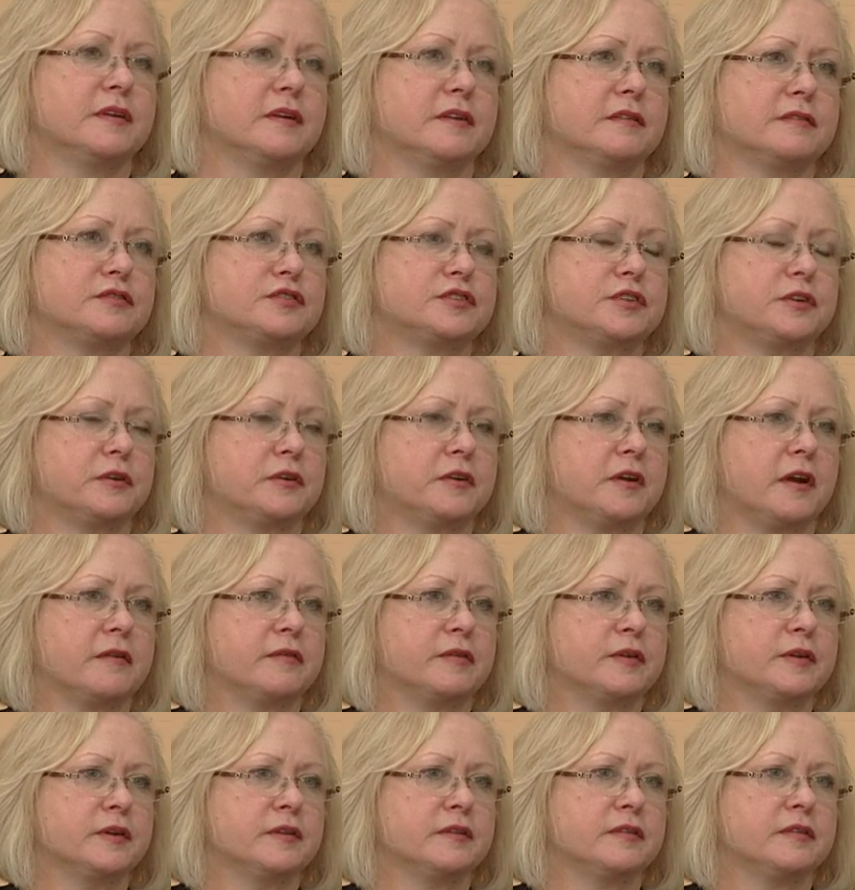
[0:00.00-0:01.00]
of shared
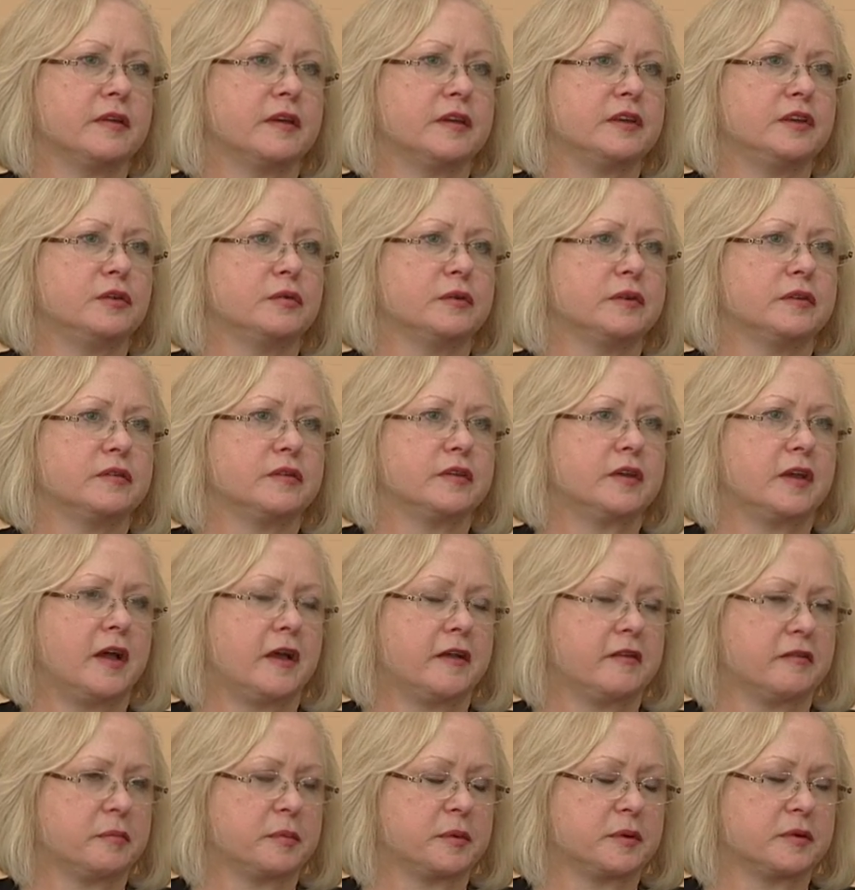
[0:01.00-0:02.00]
governance at UNC
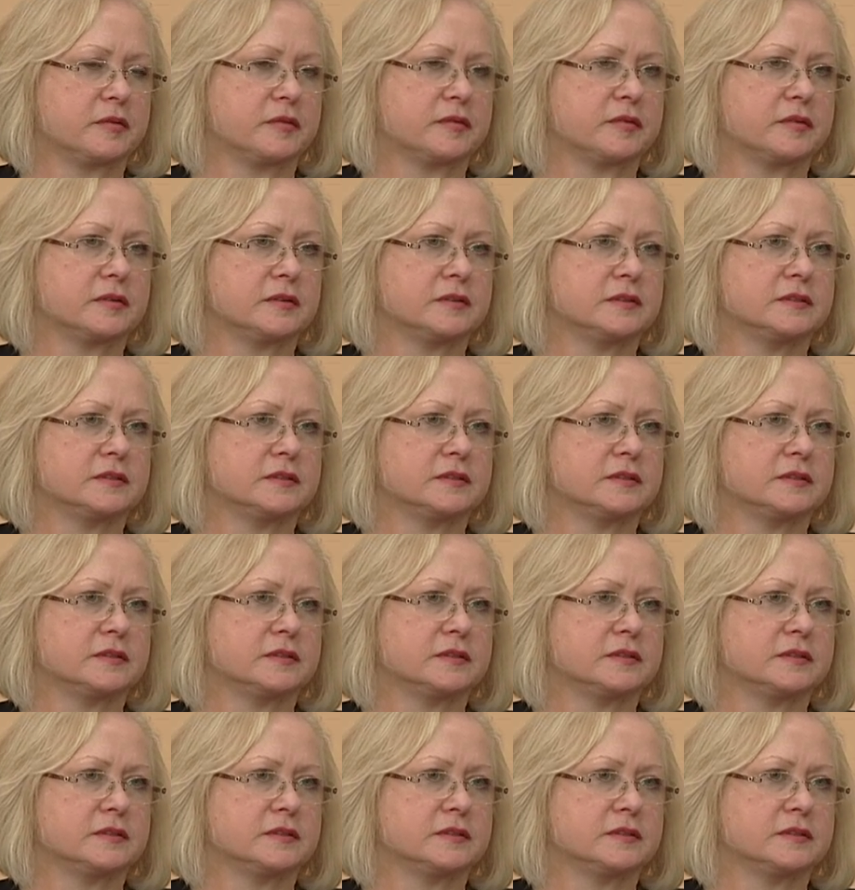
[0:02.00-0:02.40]
Hospitals?